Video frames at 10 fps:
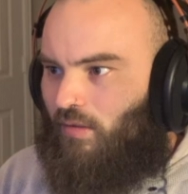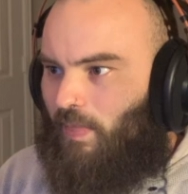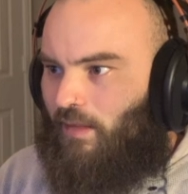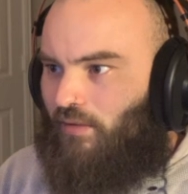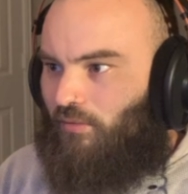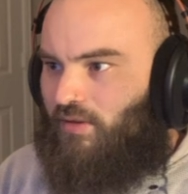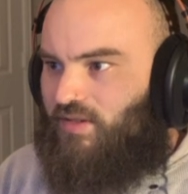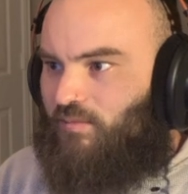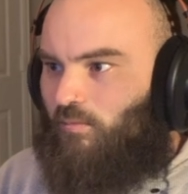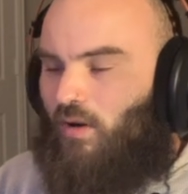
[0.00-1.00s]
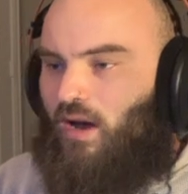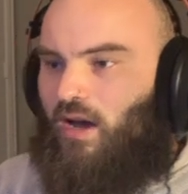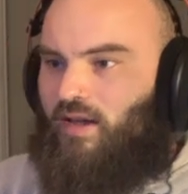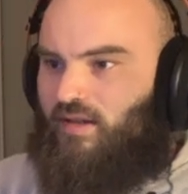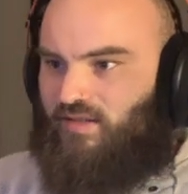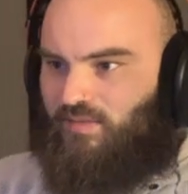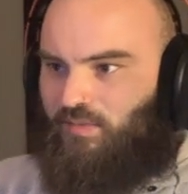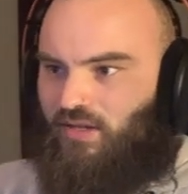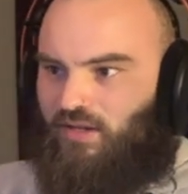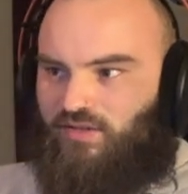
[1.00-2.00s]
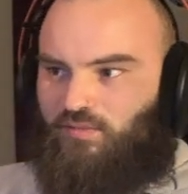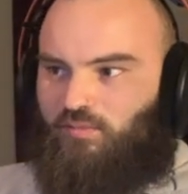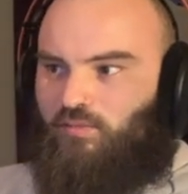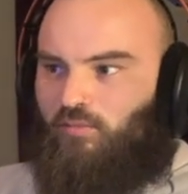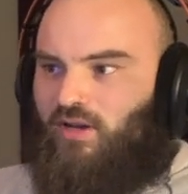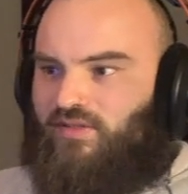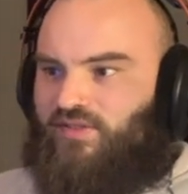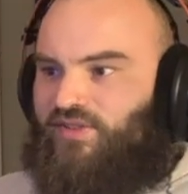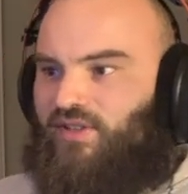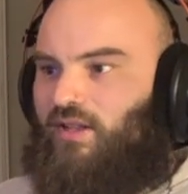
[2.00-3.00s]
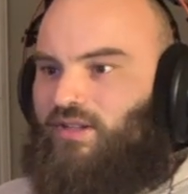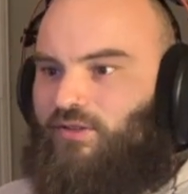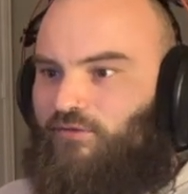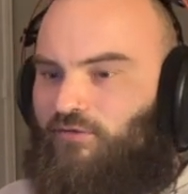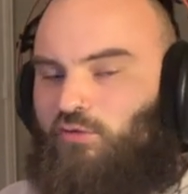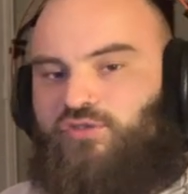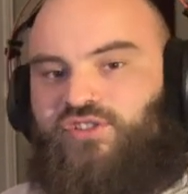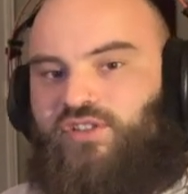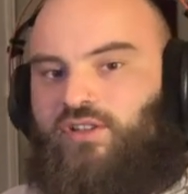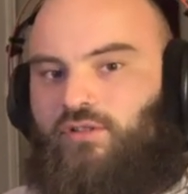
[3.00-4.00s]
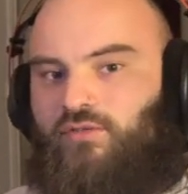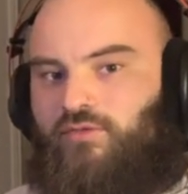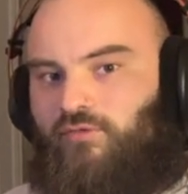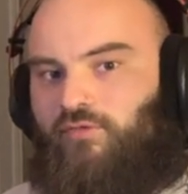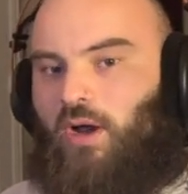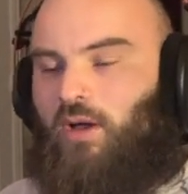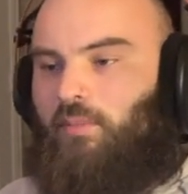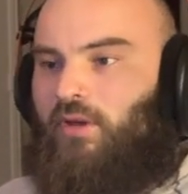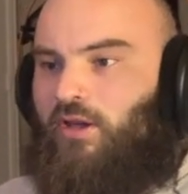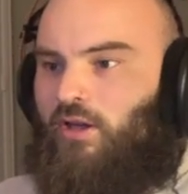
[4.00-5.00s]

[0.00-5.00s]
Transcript: And the reason why is because we want to send a full signal from